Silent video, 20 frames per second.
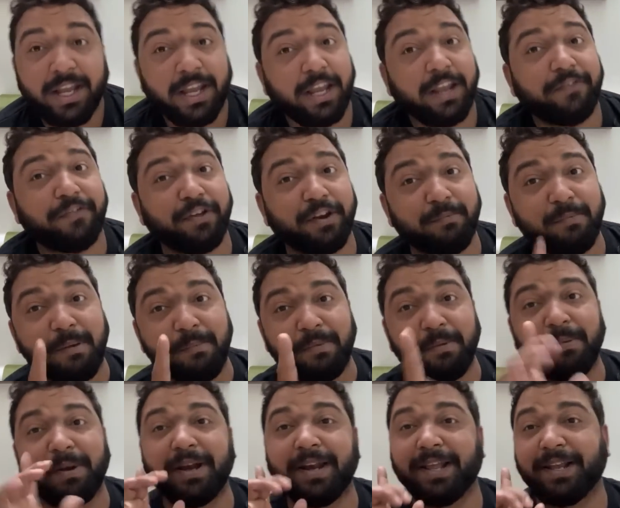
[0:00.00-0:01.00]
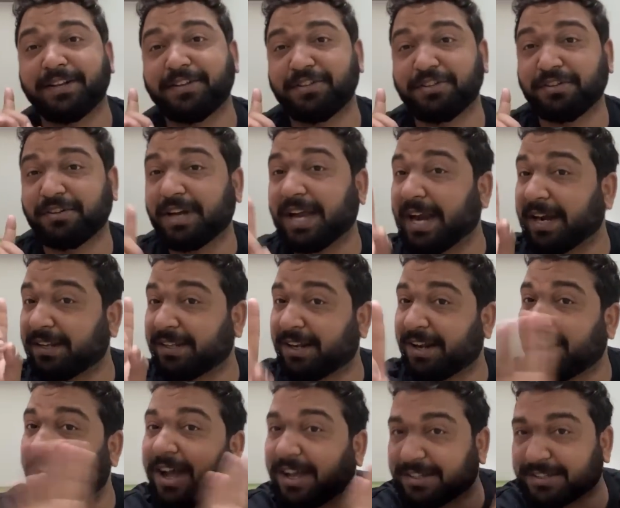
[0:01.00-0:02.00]
If you remember my lecture and the
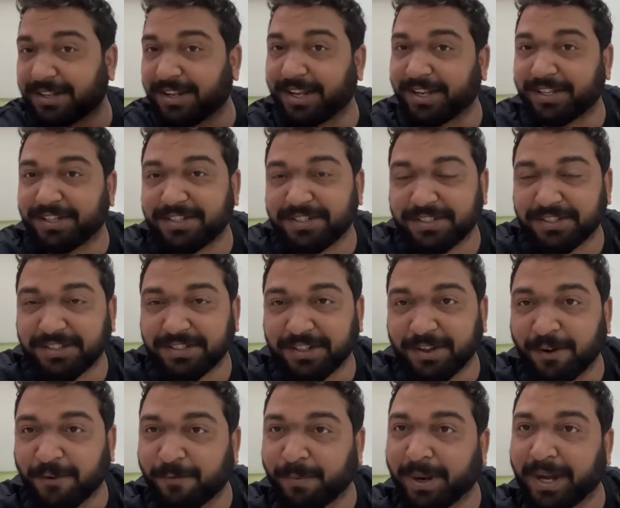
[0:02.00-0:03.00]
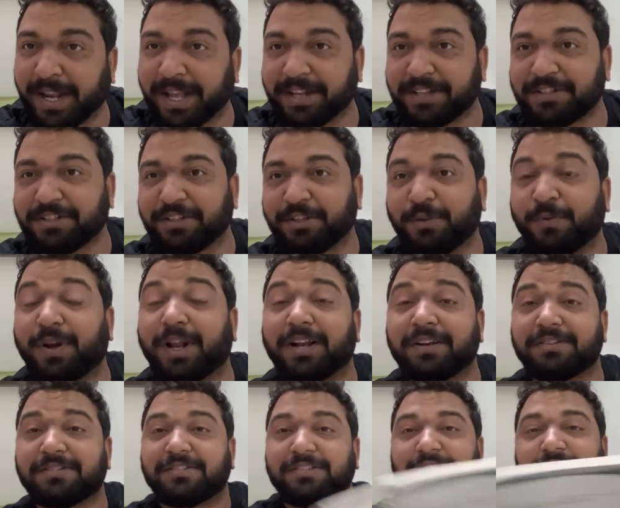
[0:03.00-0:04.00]
last lines of my lecture, you will
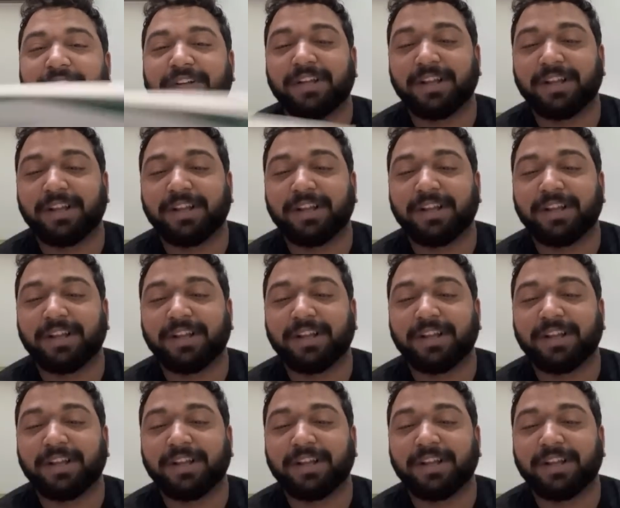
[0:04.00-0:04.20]
answer.